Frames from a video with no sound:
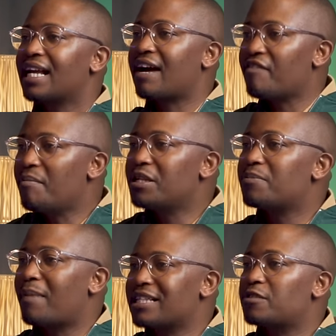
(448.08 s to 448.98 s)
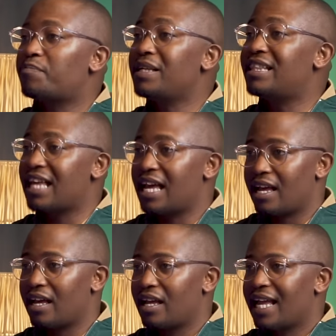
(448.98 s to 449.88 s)
Government must be
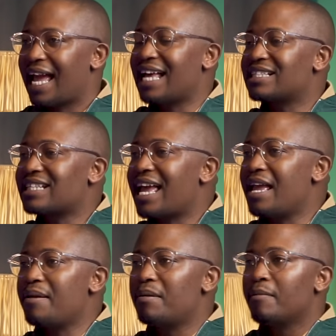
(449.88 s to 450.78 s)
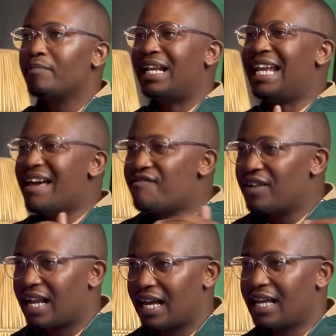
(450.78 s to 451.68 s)
there as a
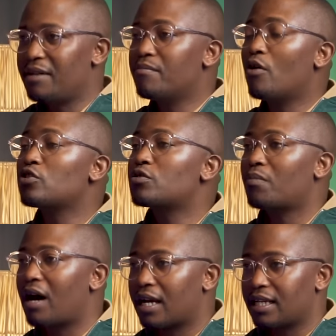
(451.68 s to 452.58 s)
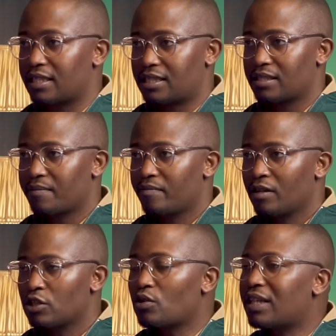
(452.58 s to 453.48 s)
leveler in most markets
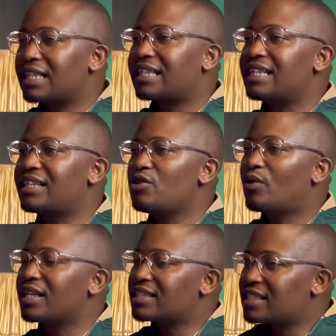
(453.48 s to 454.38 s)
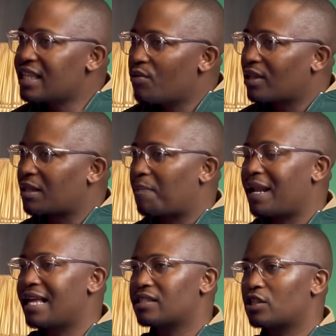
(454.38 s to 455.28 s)
so that you can see what the
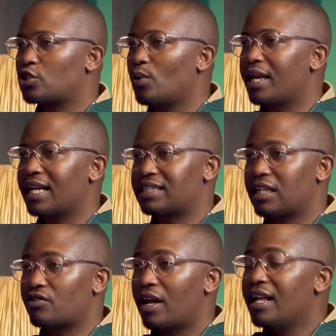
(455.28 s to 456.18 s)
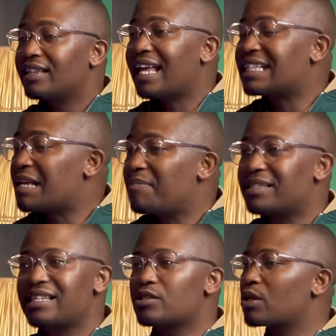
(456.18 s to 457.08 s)
players are doing, etc. The
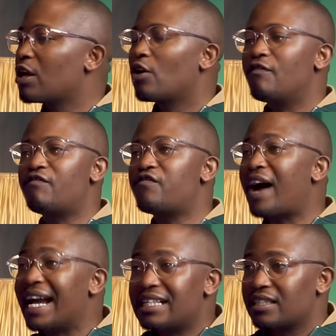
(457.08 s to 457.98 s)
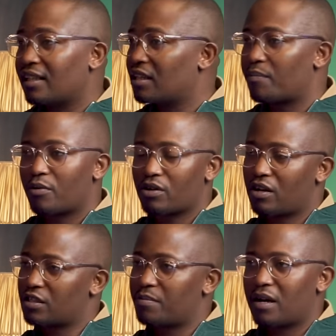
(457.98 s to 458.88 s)
SABC is vital in the
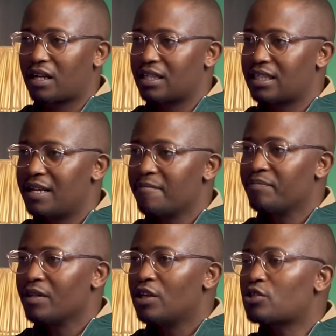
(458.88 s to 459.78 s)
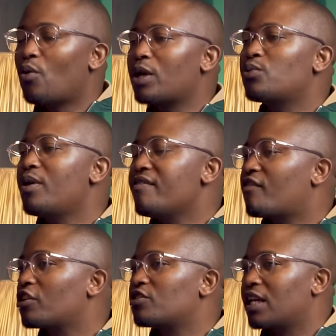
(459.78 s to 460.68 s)
broadcast market. So what we've
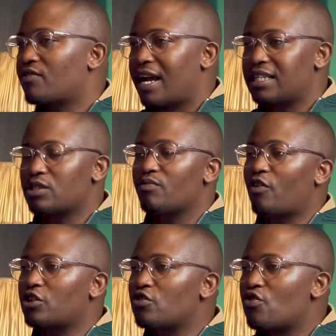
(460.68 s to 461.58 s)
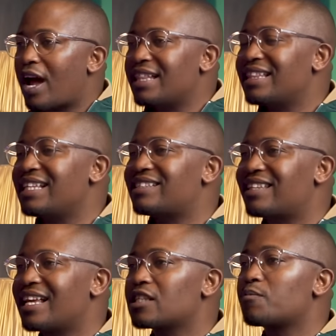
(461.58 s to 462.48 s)
got to get right is we've got to run these
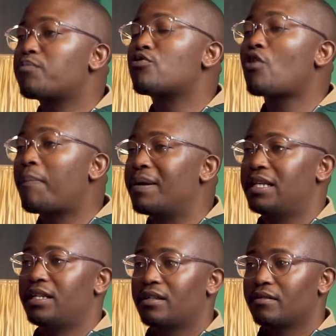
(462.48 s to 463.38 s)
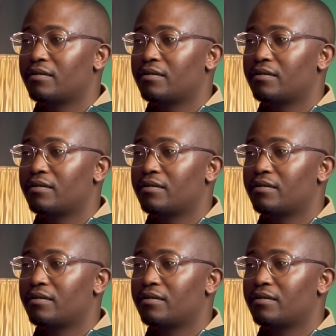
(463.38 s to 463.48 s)
things properly.